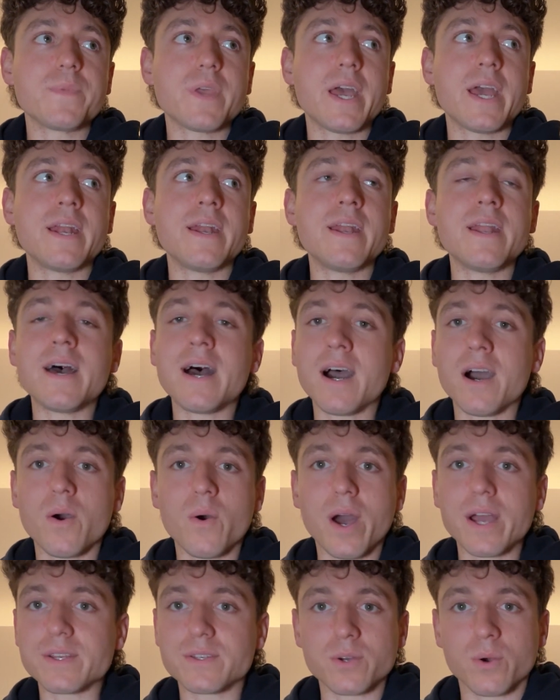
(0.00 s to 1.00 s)
And
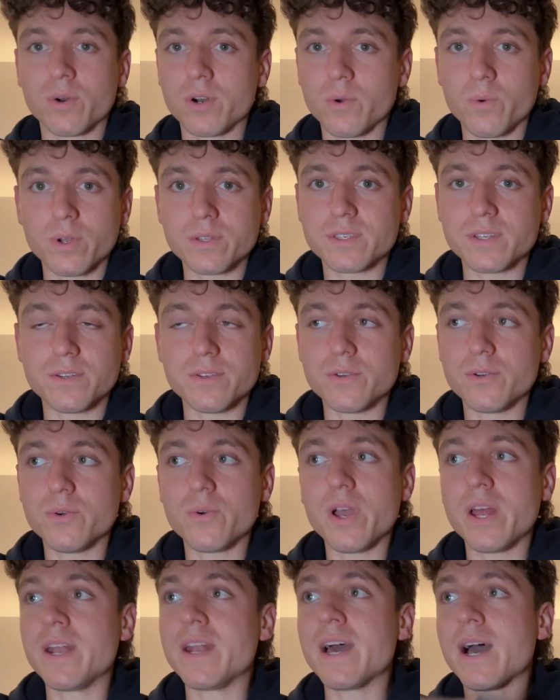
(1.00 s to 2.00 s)
now I don't know what to
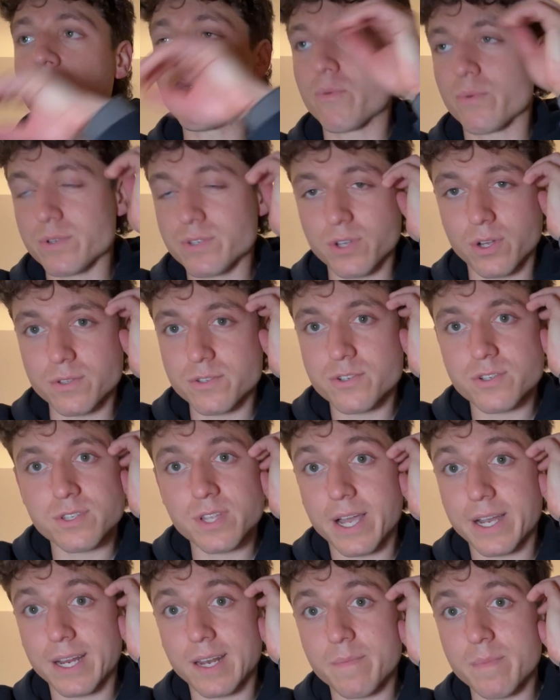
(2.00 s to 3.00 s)
do. And now the result's just
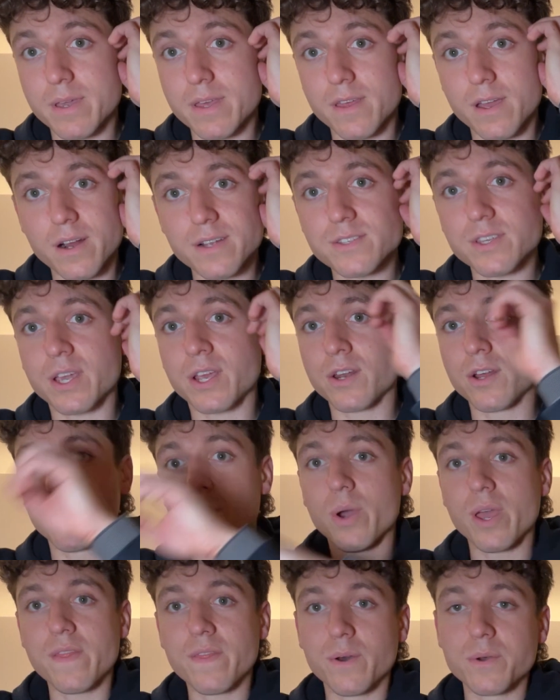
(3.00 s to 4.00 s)
not going to be there. It's like,
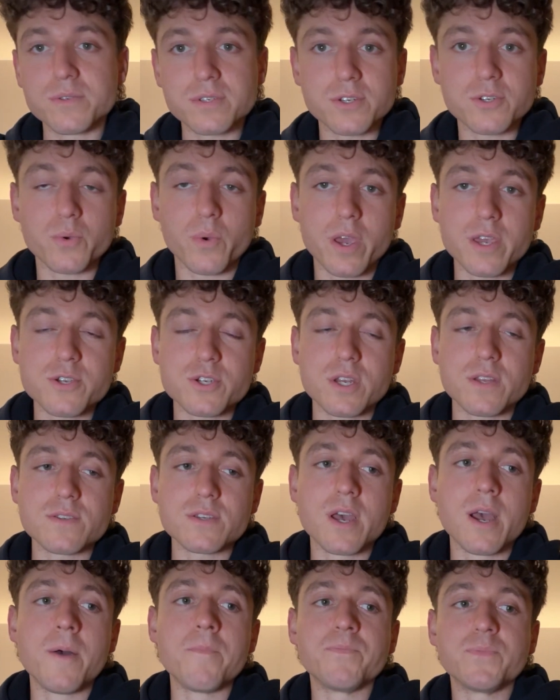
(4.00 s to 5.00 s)
no, in those situations,
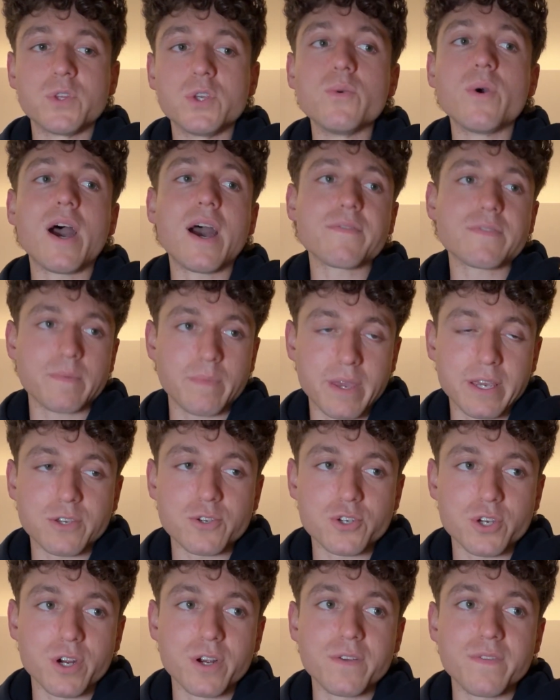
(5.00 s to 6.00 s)
you have to make
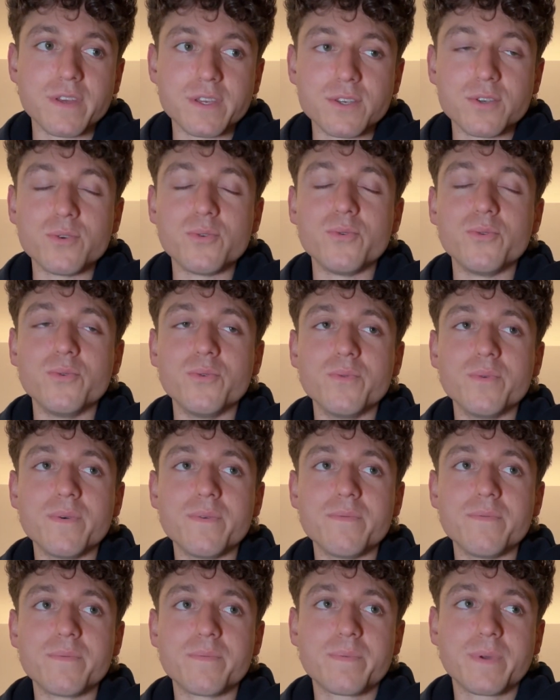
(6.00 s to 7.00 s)
sure that you
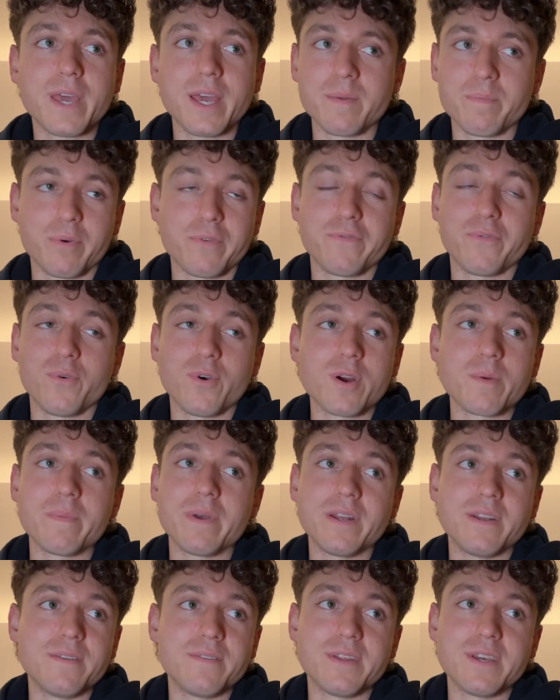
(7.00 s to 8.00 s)
can perform
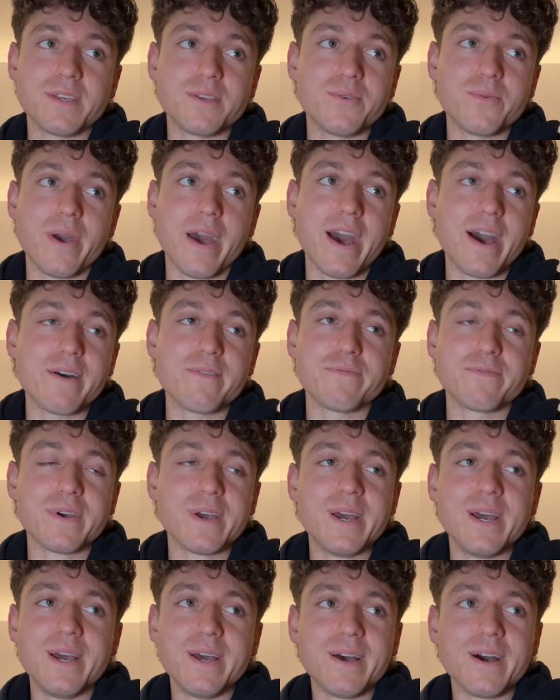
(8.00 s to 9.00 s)
and that you have,
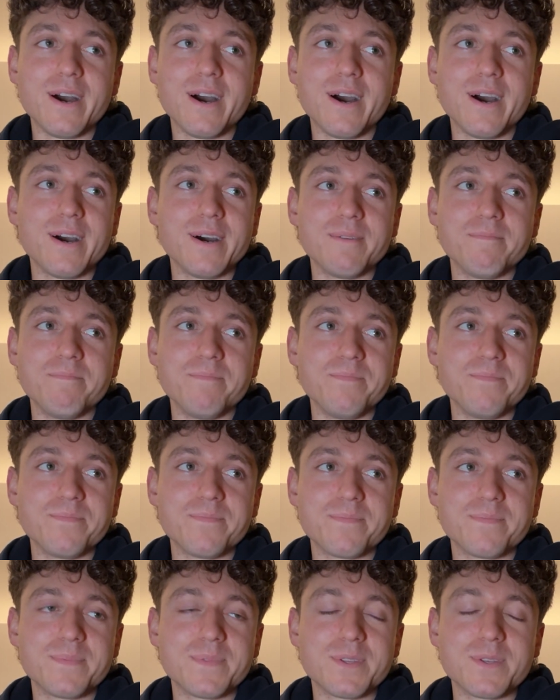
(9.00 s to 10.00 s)

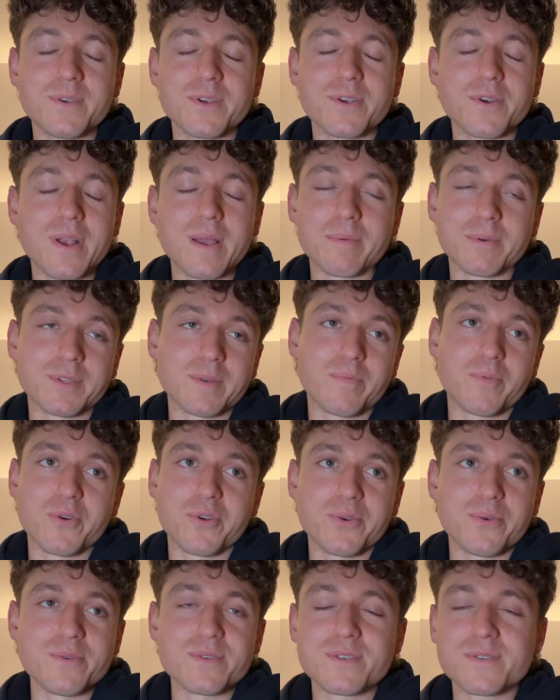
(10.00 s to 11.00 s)
you're able to
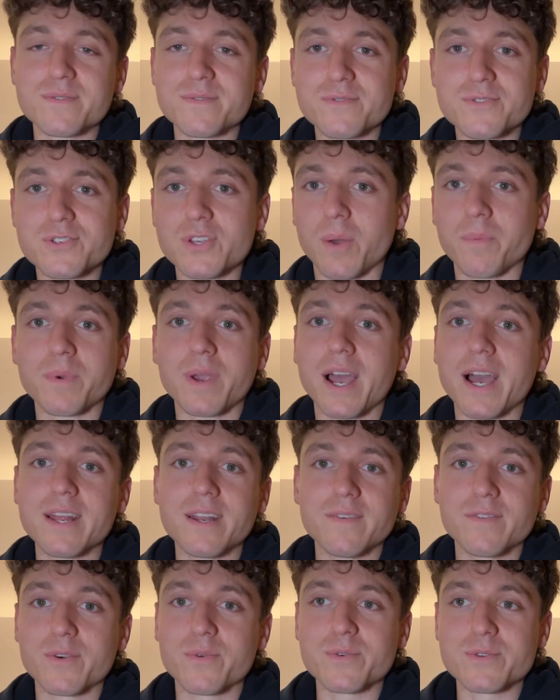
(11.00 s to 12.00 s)
produce some
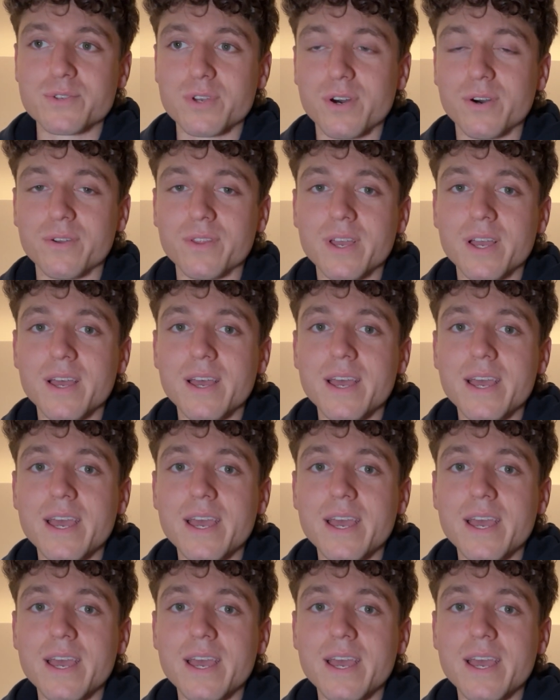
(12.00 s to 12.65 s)
kind of a result.